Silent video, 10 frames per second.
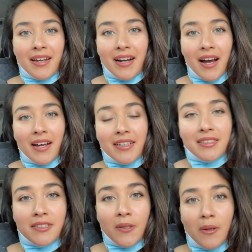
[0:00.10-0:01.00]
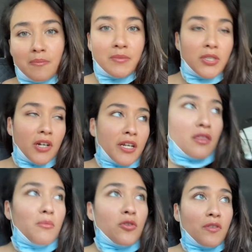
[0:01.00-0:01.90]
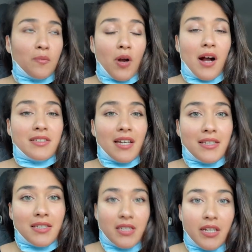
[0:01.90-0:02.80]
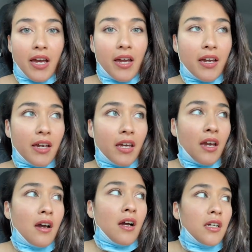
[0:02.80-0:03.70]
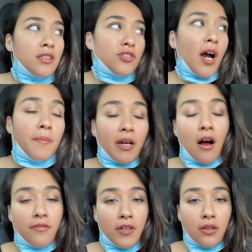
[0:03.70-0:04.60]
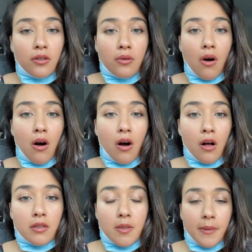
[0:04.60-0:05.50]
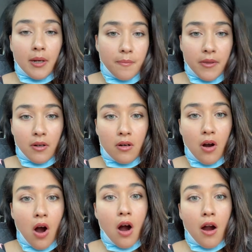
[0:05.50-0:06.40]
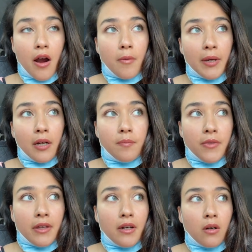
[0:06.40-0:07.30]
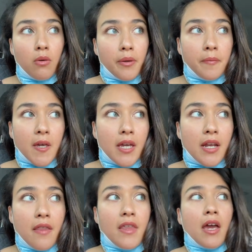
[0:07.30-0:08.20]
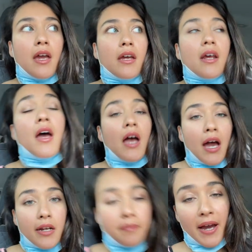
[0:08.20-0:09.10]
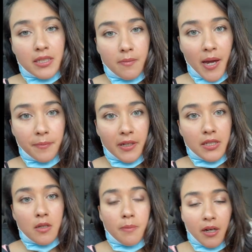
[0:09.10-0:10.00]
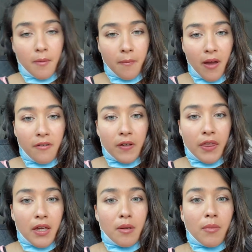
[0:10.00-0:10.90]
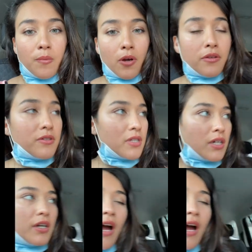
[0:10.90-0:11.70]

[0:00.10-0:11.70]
guys, so I'm starting the moving process today, dropping off at UHaul to pick up the car, pick up the equipment, and then heading back to my place to pick up everything. My brother's here to